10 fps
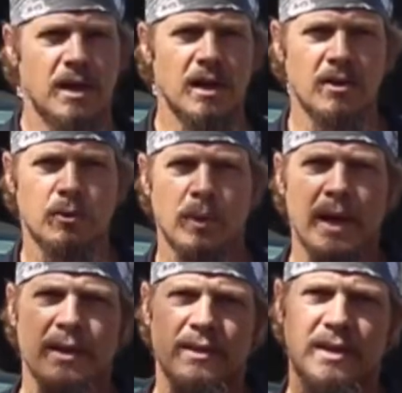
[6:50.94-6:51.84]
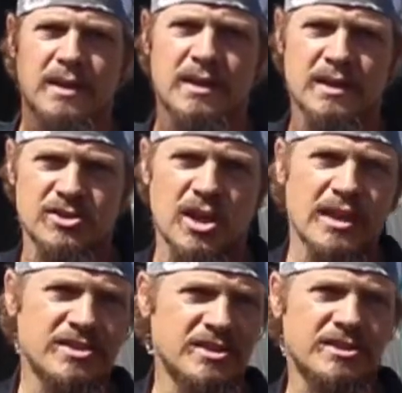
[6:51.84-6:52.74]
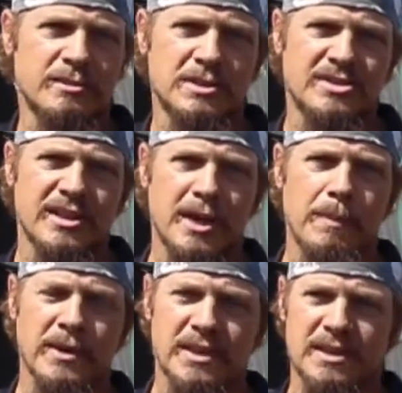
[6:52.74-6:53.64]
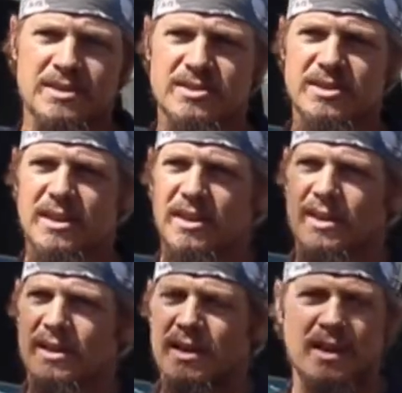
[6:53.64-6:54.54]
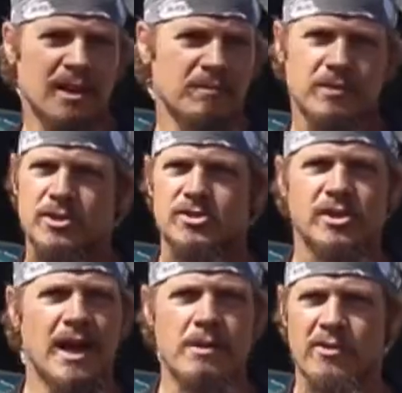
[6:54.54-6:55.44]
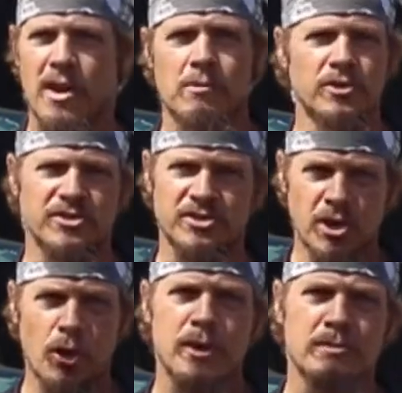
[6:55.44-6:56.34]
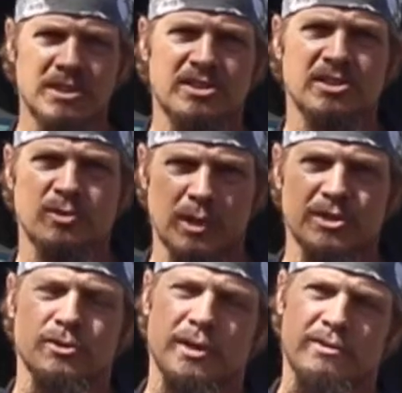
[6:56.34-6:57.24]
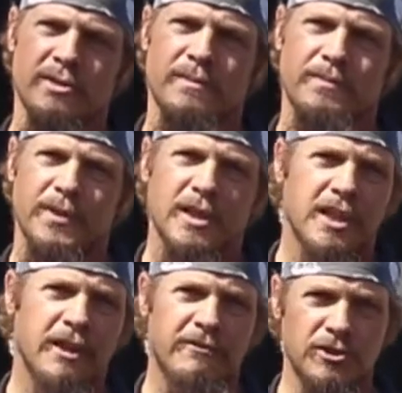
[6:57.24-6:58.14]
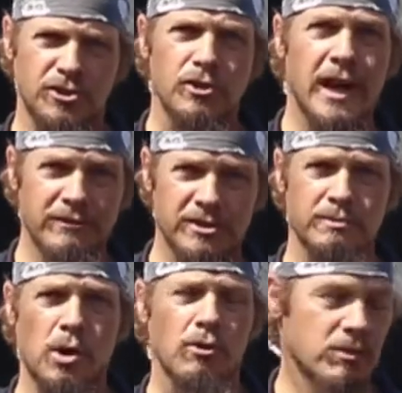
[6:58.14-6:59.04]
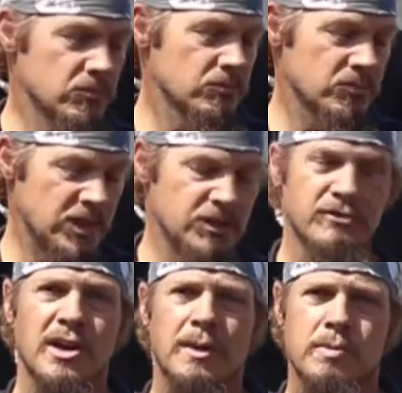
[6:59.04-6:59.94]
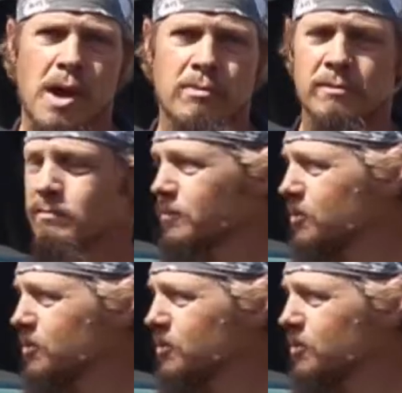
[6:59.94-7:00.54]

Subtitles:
The way the exhaust system is set up on these, you should have almost no emissions whatsoever. If you do have smoke, then you've got a problem.